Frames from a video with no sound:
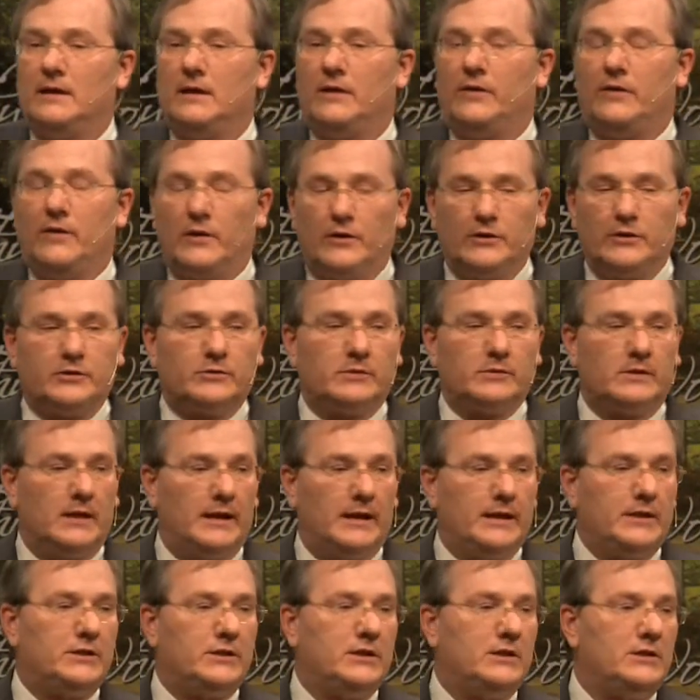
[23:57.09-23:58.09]
those
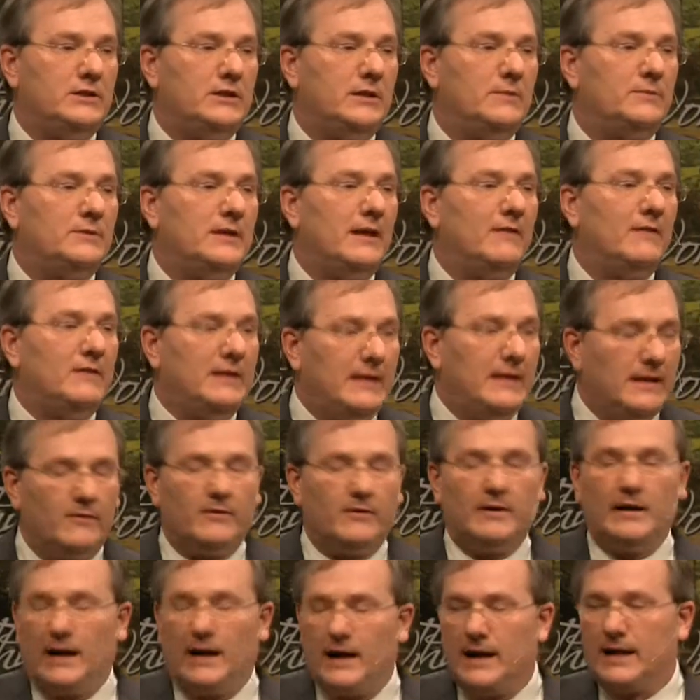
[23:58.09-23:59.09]
relationships have
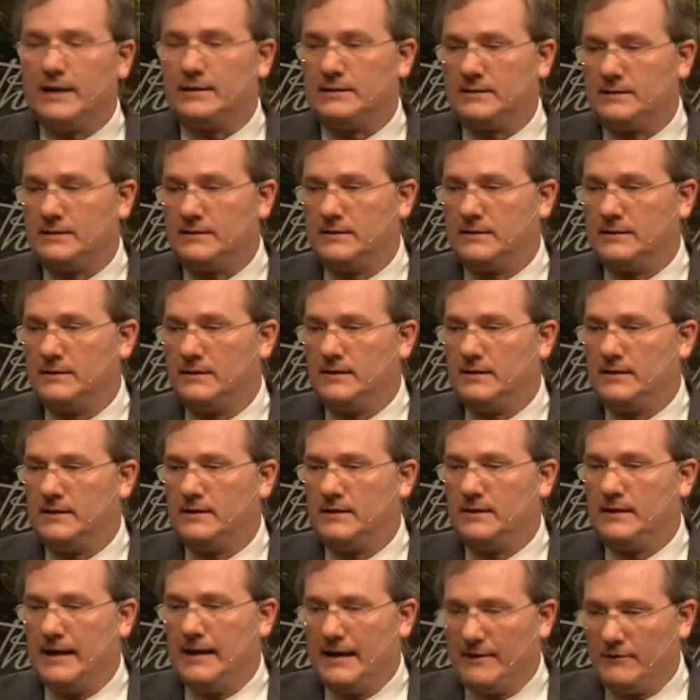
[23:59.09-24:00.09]
given us
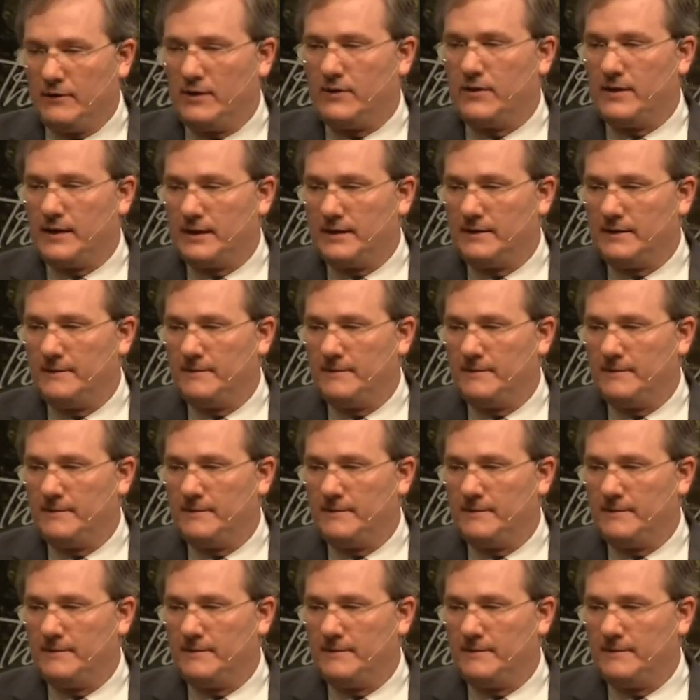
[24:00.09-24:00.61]
everything.